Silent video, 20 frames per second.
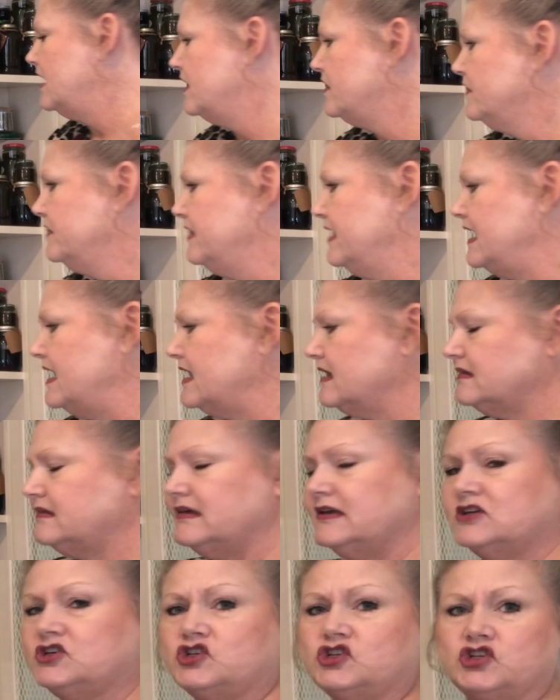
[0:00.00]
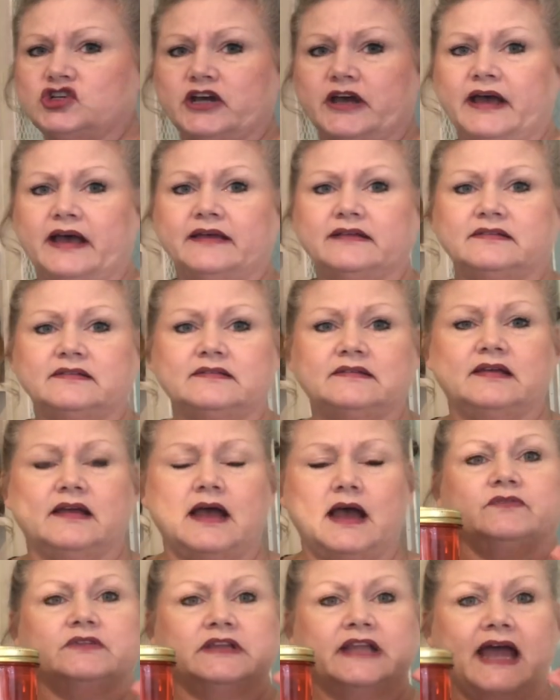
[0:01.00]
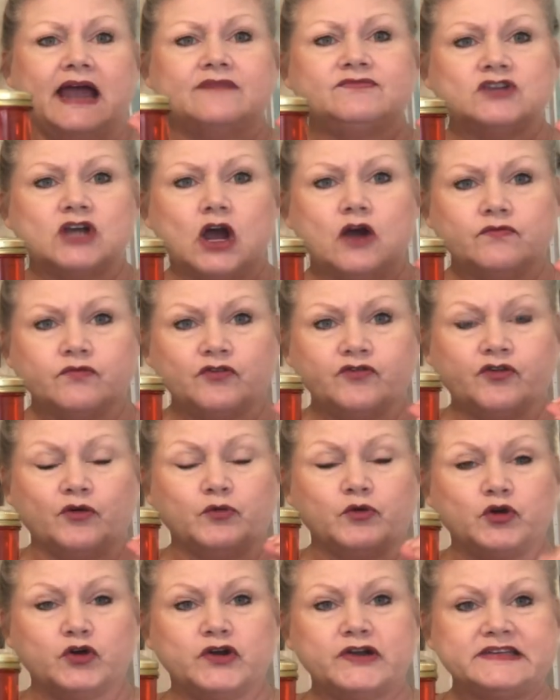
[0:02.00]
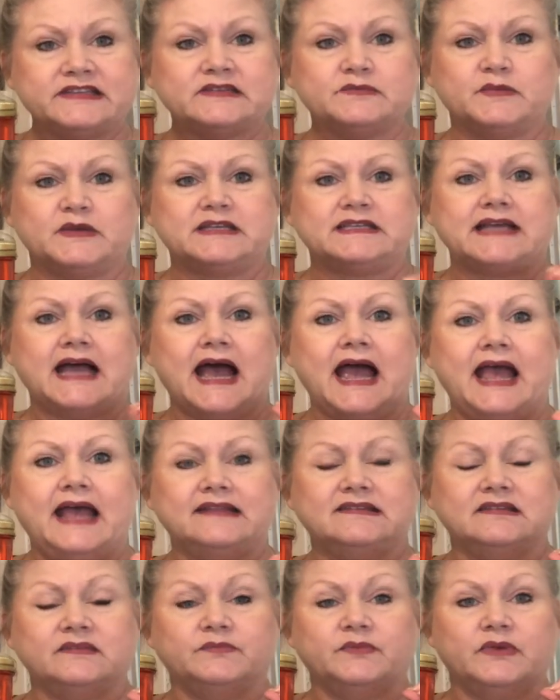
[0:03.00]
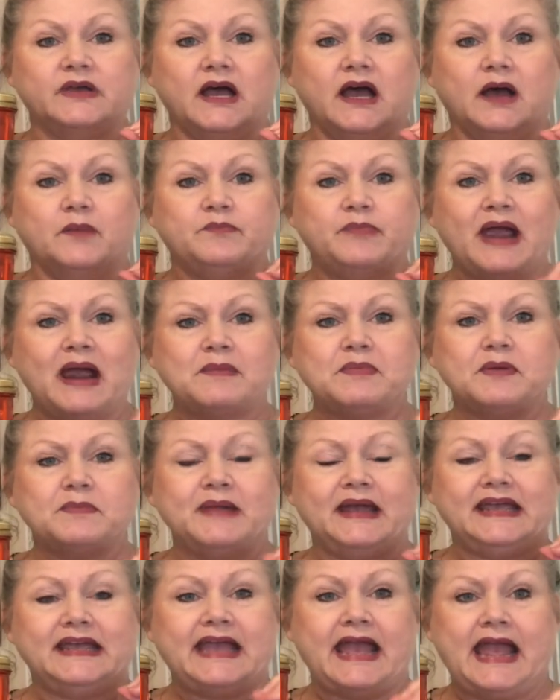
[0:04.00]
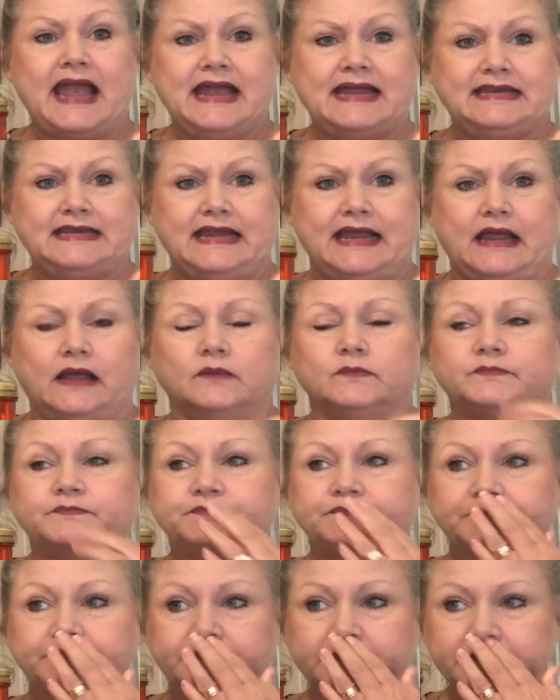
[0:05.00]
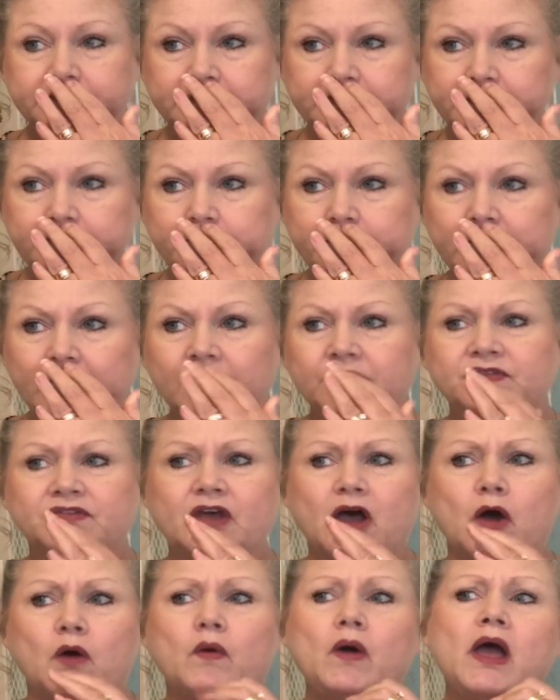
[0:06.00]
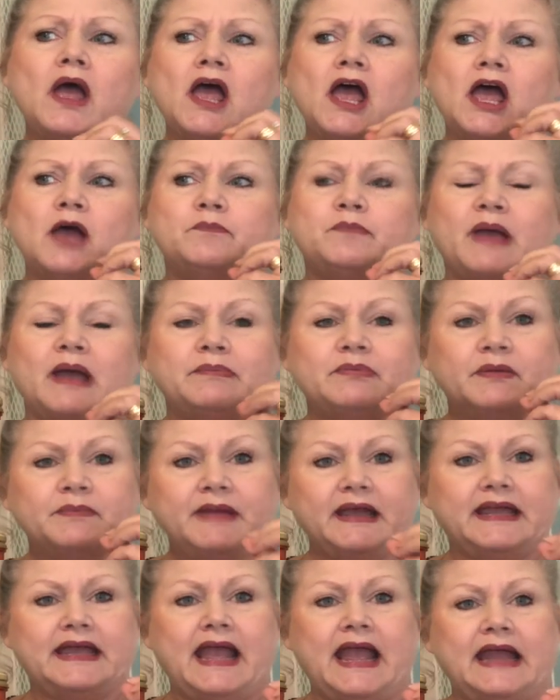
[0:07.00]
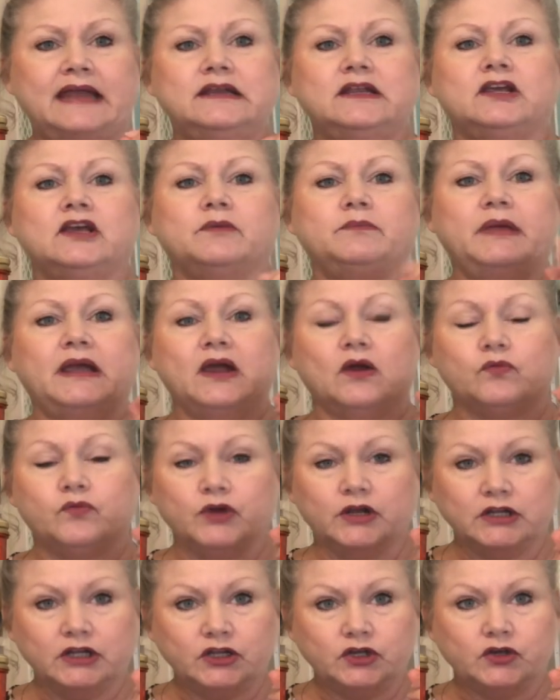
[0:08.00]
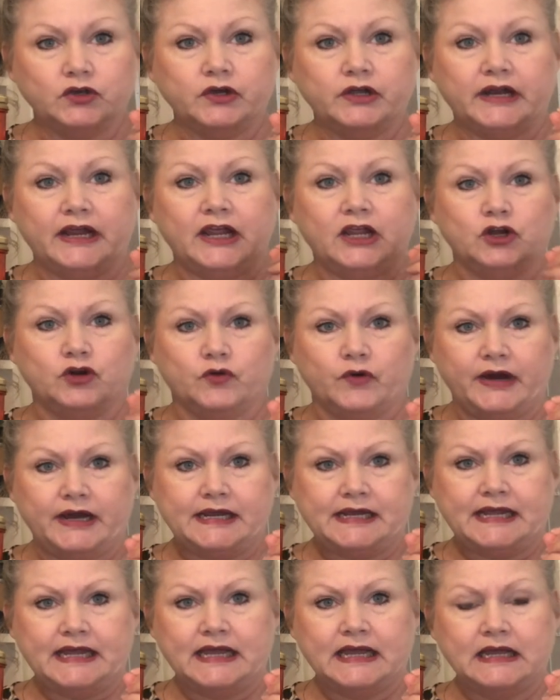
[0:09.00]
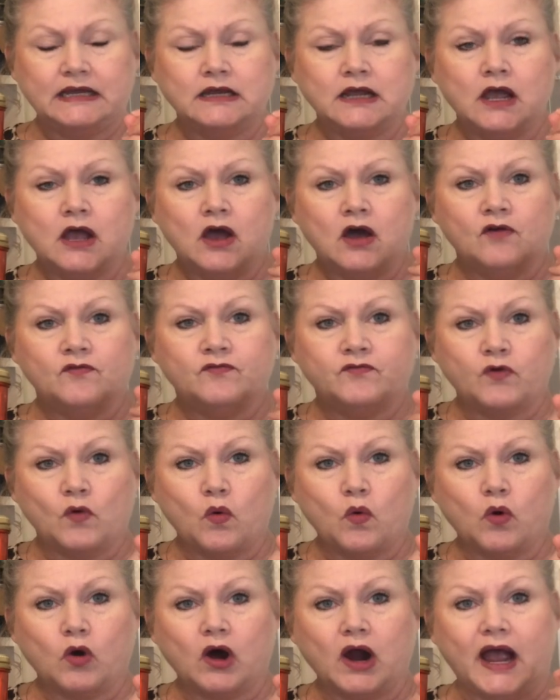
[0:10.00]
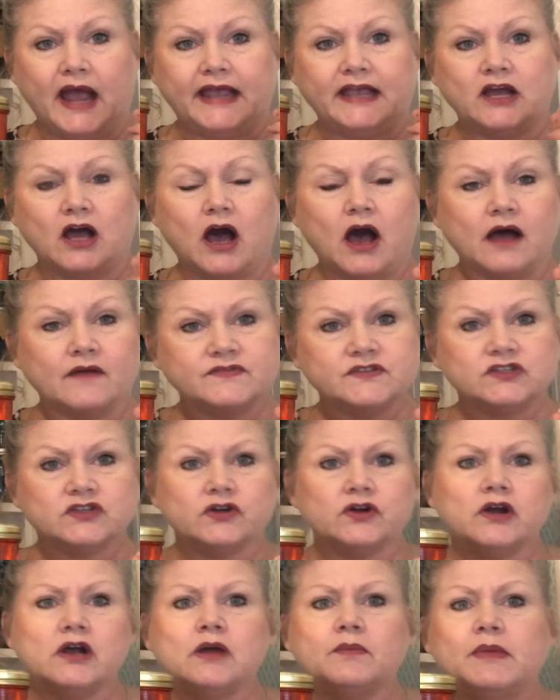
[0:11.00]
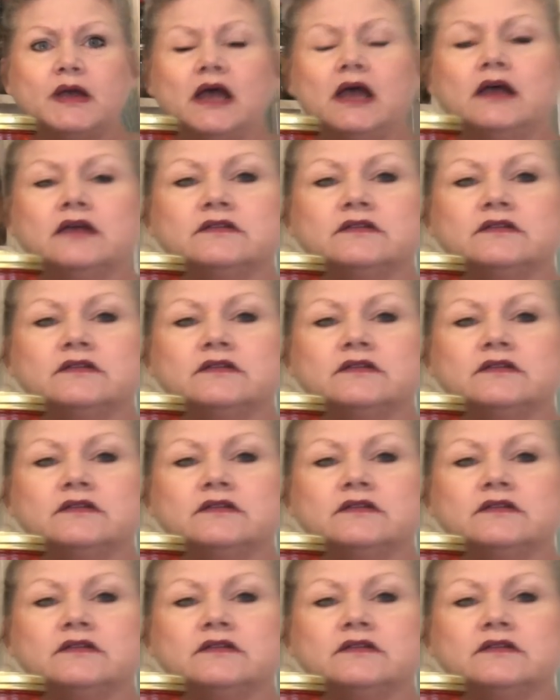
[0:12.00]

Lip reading: This is just leftover from Christmas. I had some peppermint candy. So peppermint candy could be a really good ingredient for a cough syrup.